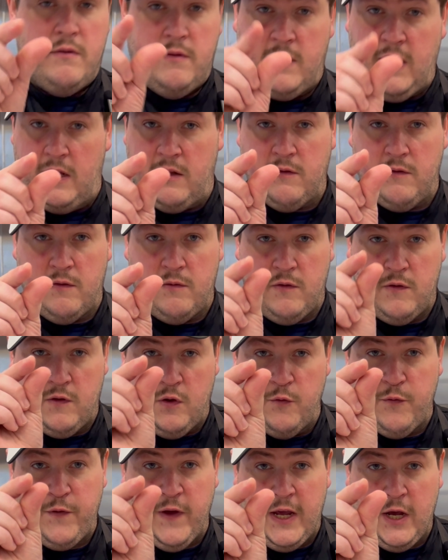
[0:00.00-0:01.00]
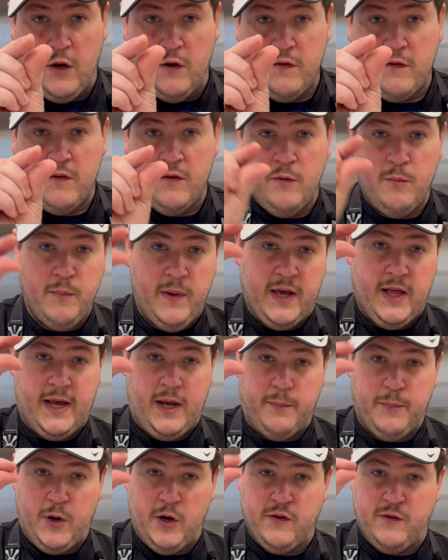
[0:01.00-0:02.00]
Take two fingers, make like
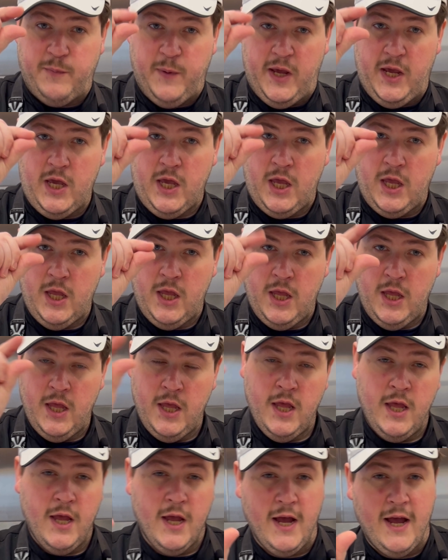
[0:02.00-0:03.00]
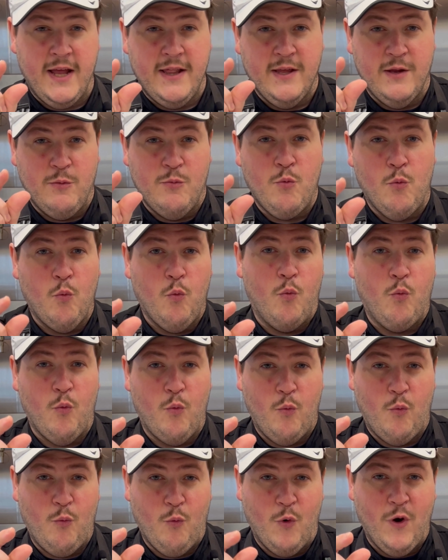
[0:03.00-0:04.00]
a bird's beak, and then
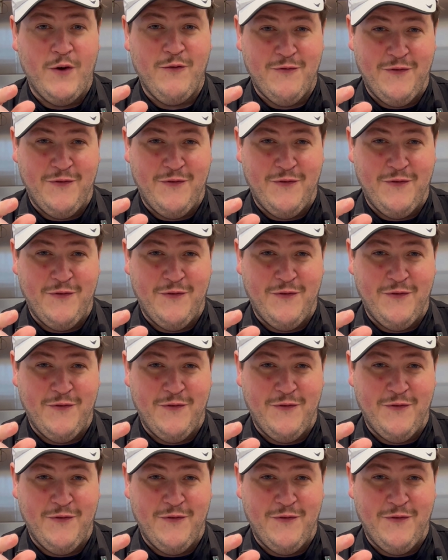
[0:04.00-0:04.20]
one